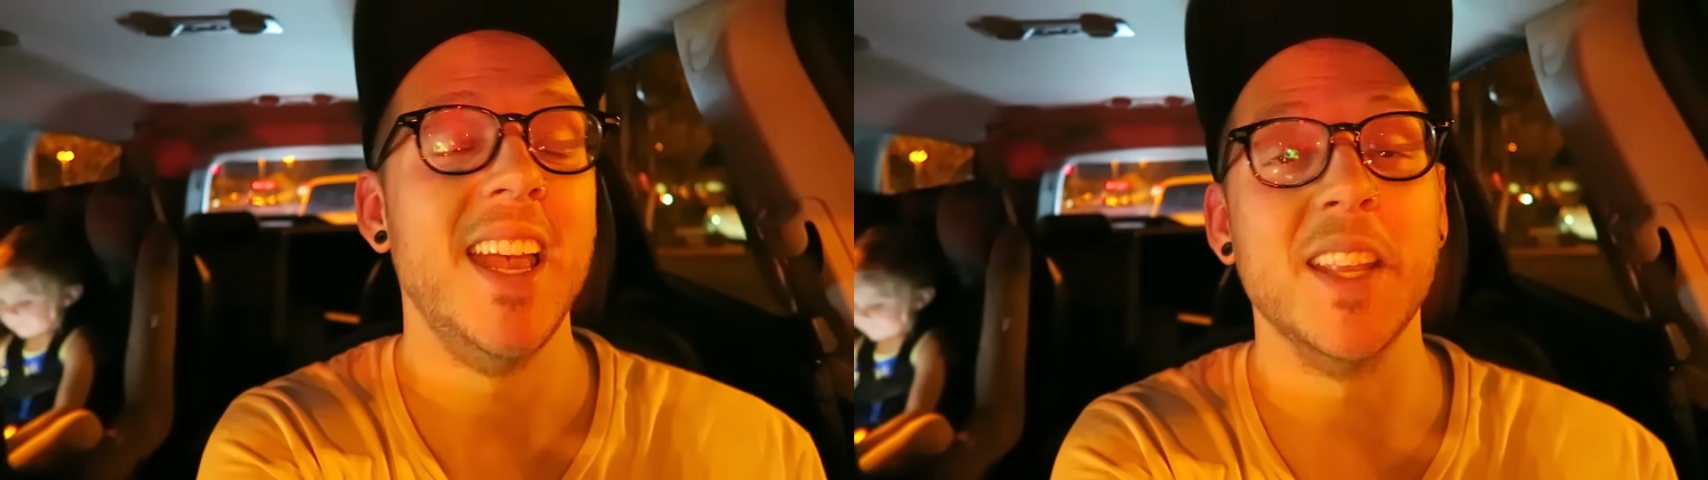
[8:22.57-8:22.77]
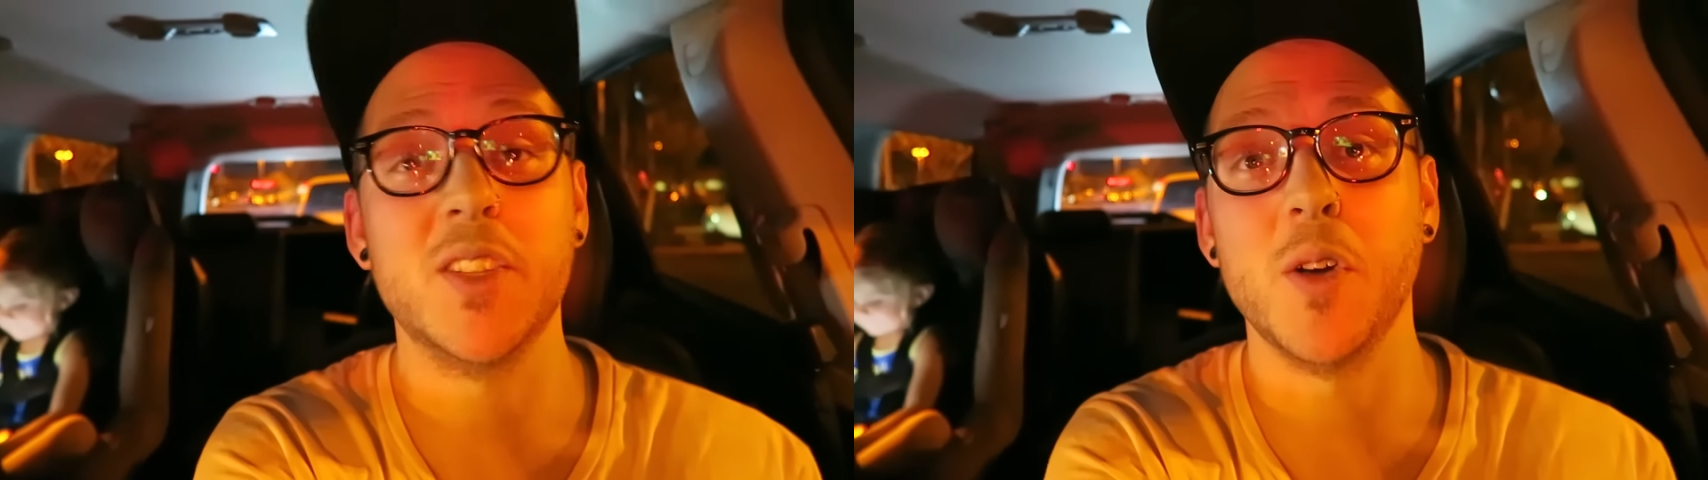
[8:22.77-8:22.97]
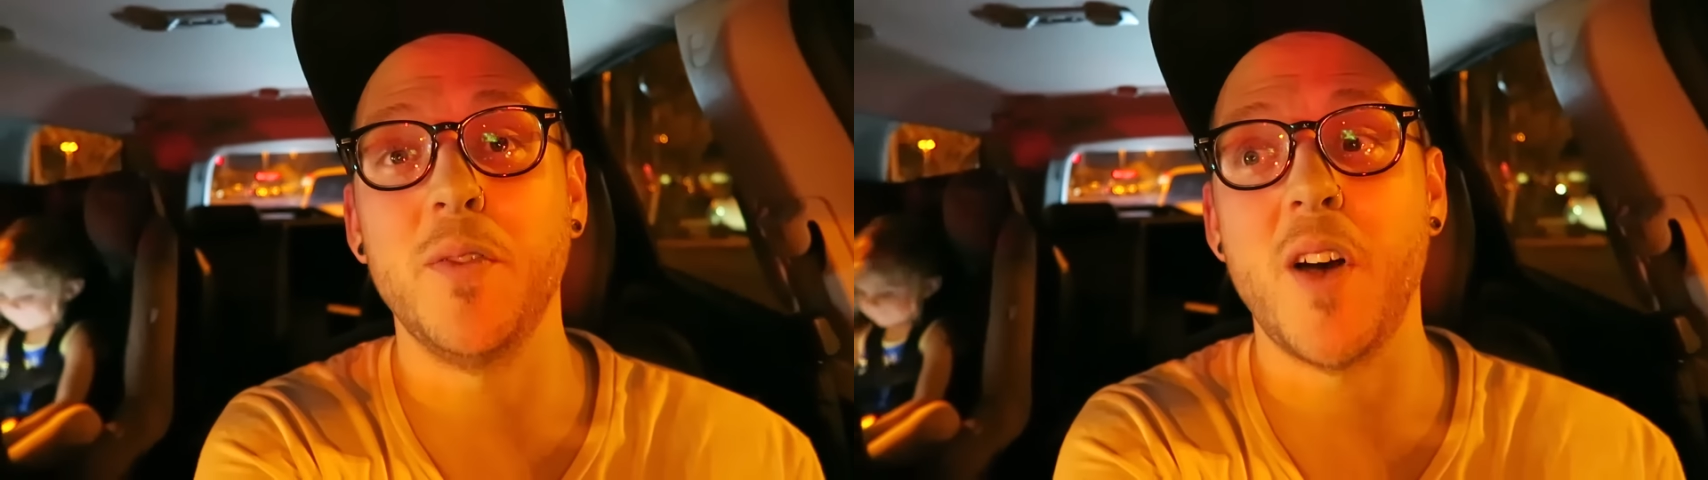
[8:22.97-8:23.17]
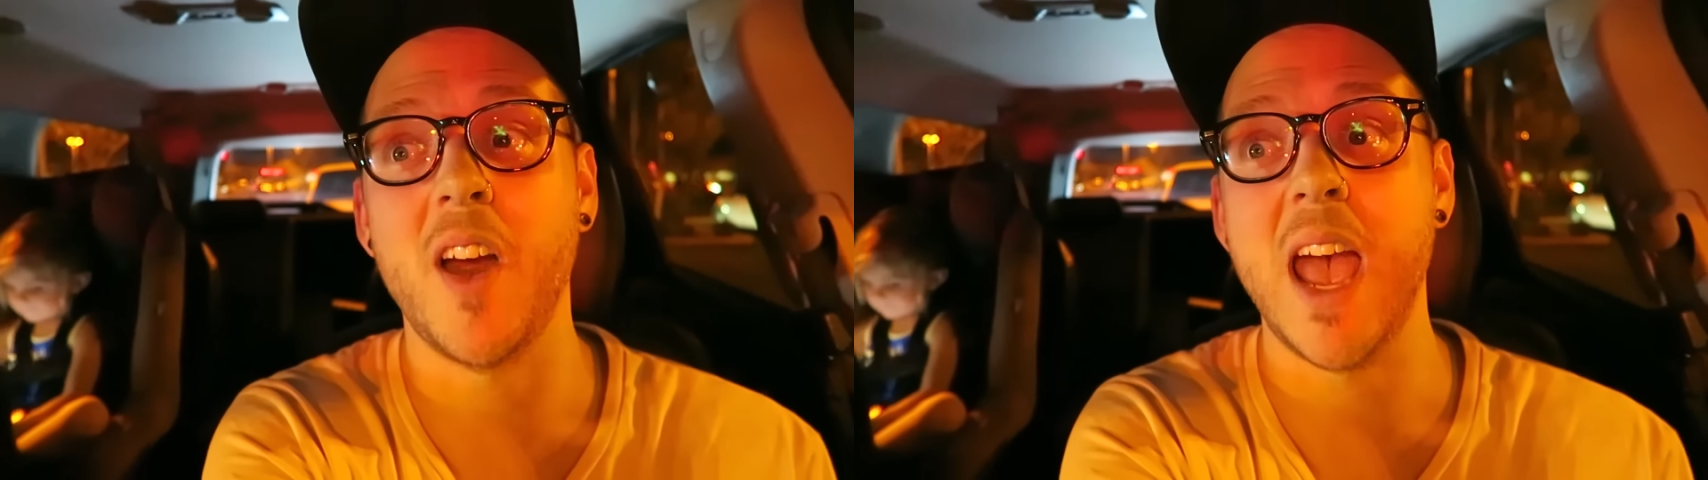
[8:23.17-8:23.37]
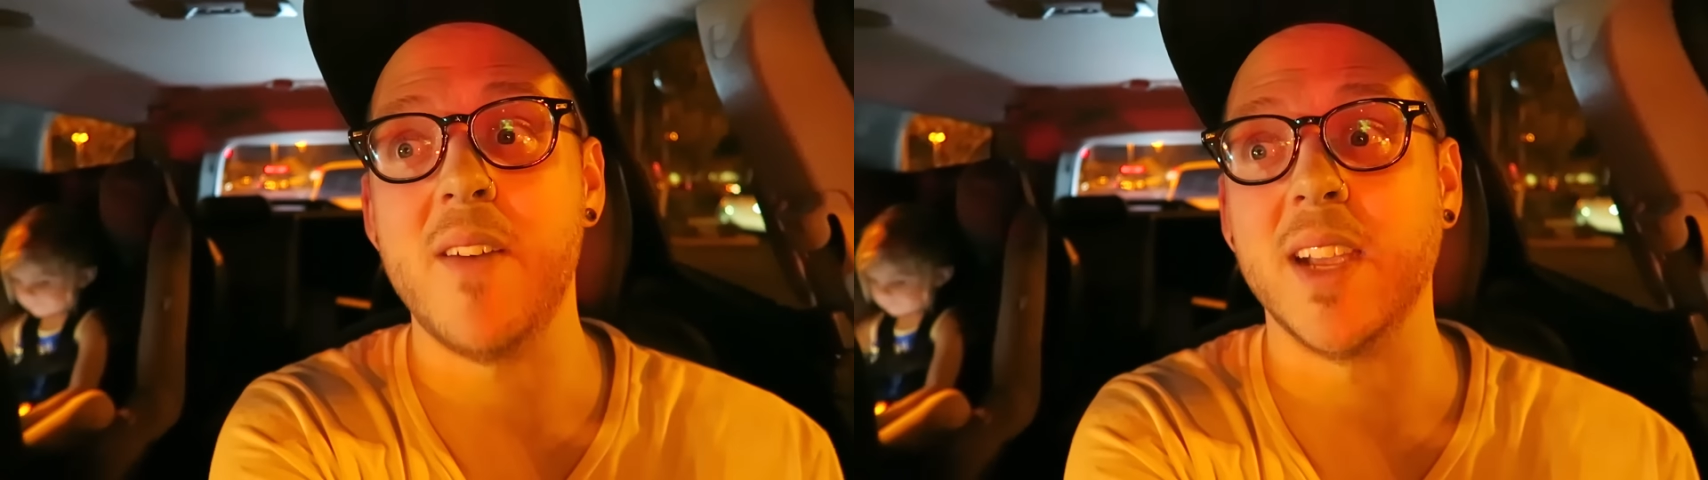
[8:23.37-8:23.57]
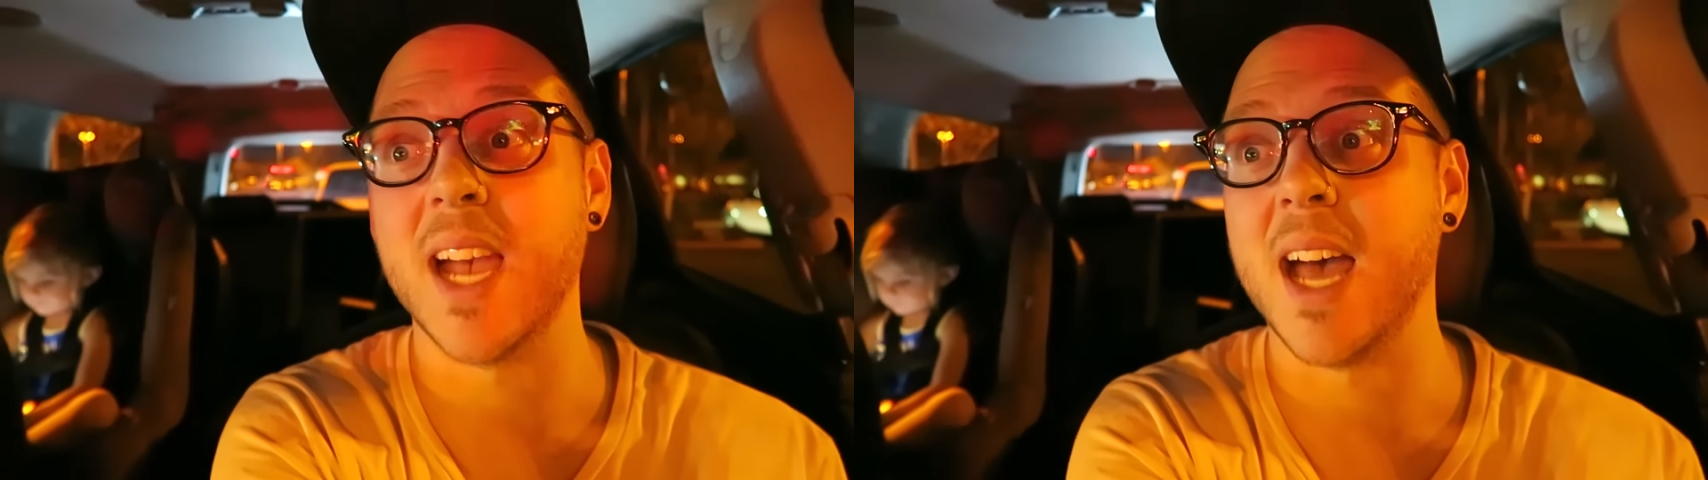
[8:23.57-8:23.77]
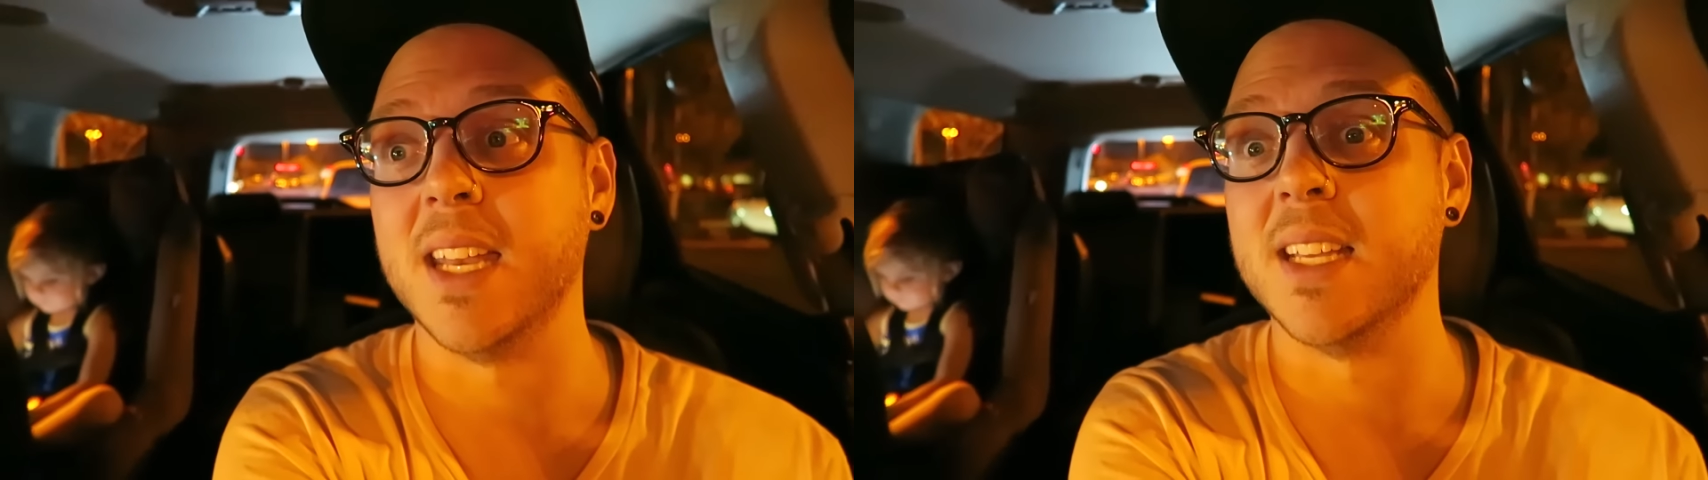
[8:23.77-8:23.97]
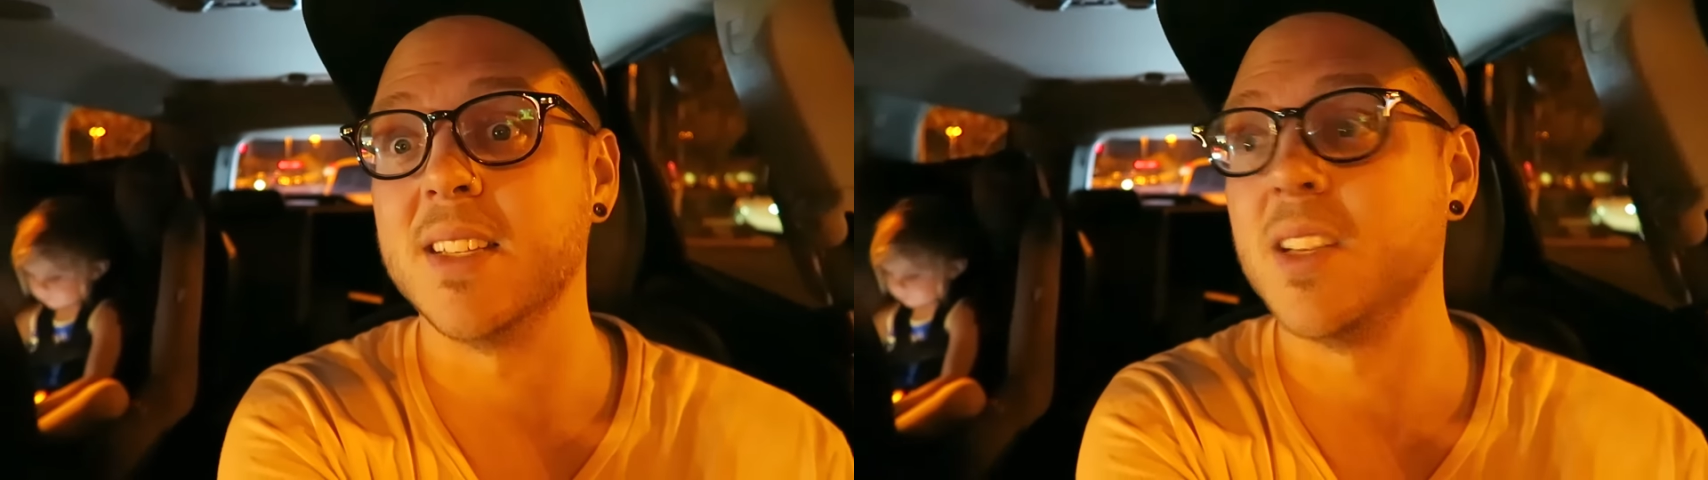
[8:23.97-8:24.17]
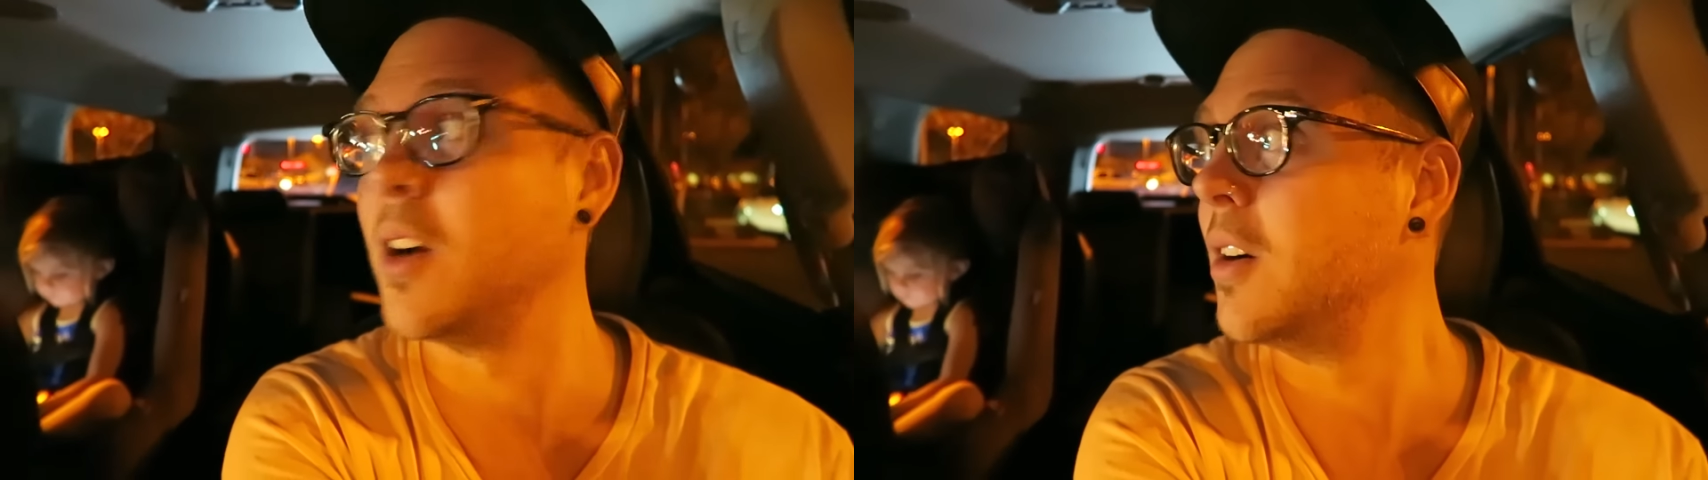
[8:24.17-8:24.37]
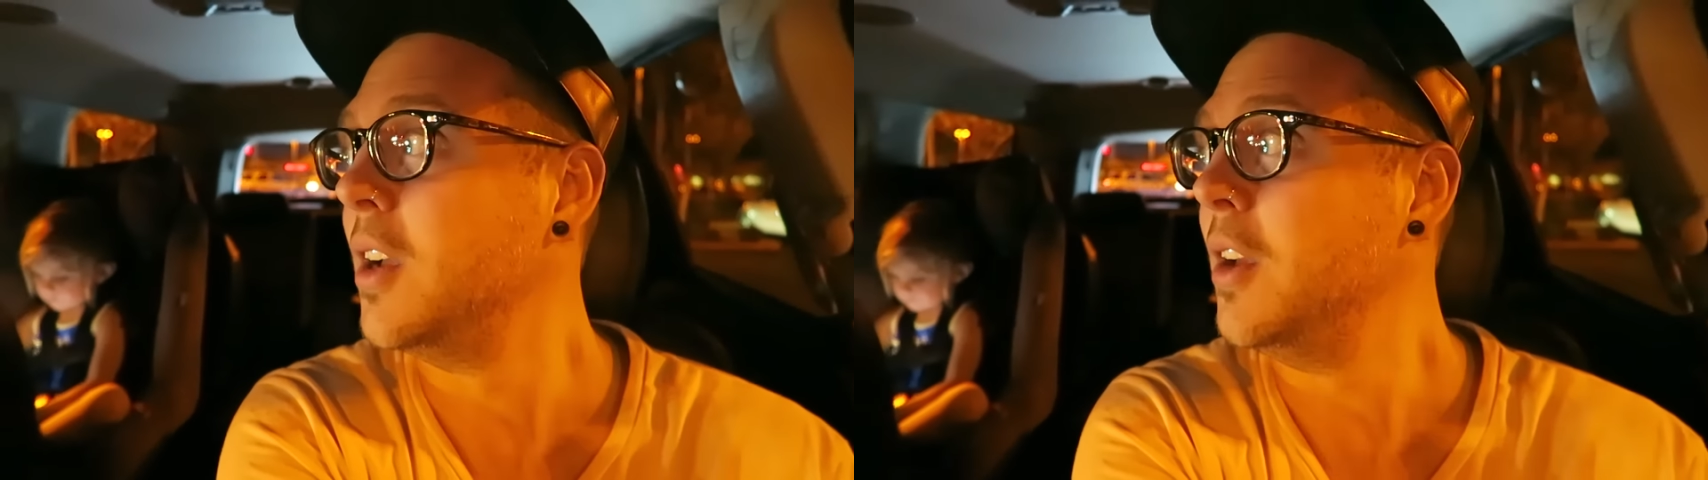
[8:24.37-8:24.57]
and so far I haven't gotten it.
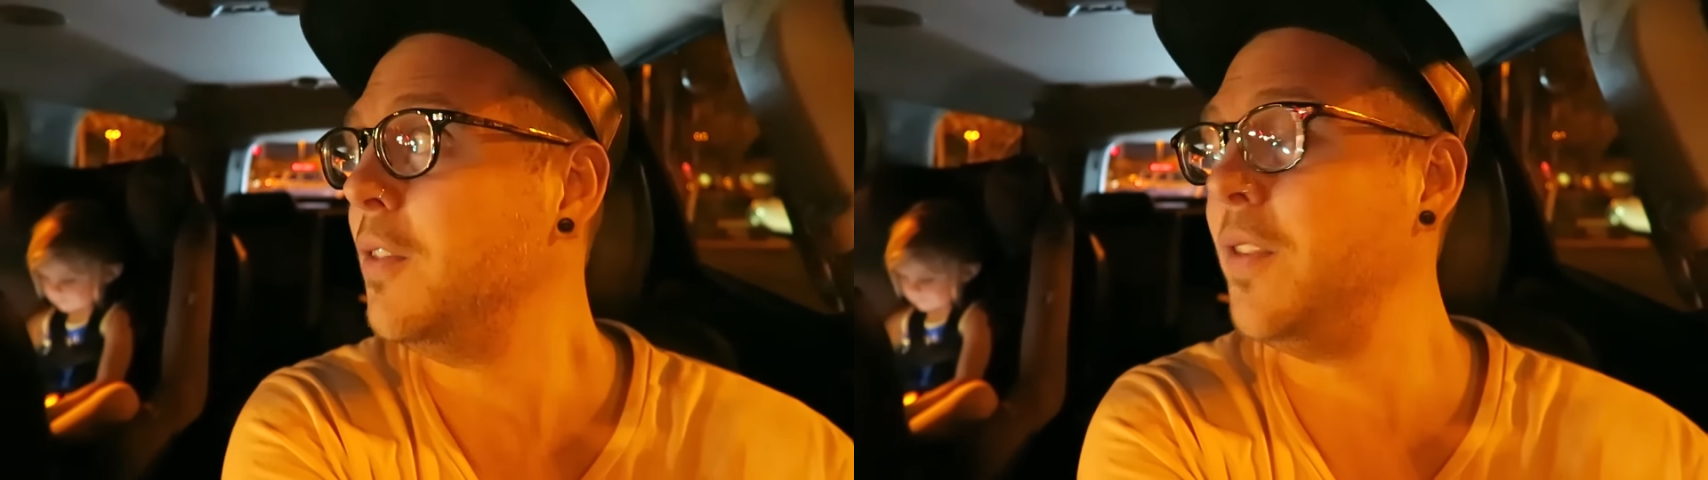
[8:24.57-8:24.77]
So, so